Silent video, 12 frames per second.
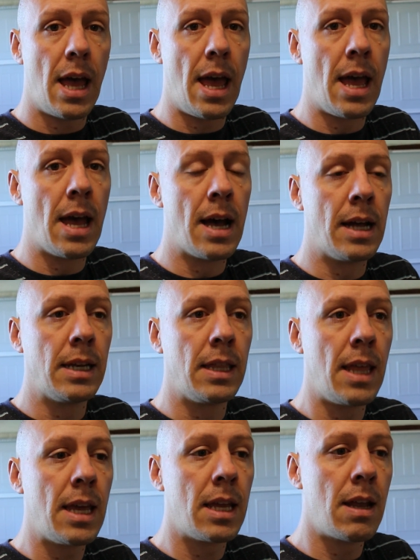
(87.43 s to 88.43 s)
and
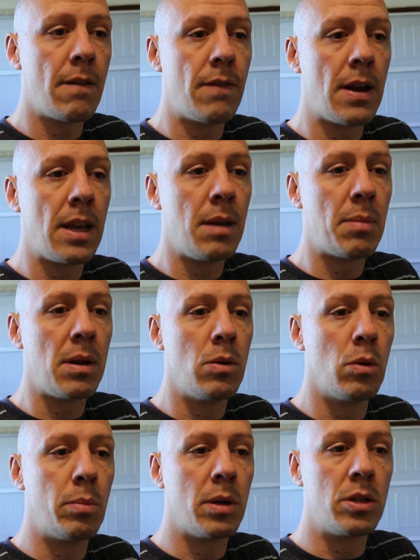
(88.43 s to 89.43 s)
they cannot find anybody who
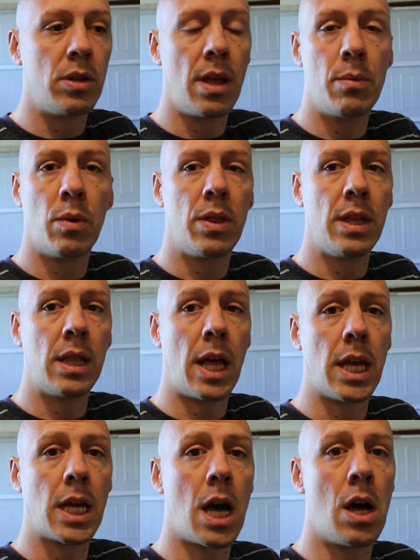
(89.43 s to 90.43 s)
will butcher them within
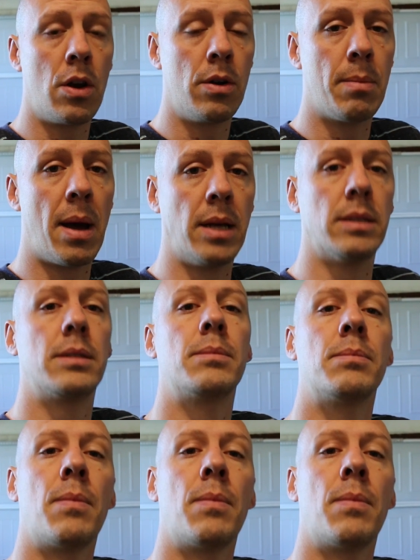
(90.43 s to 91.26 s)
like 100 miles.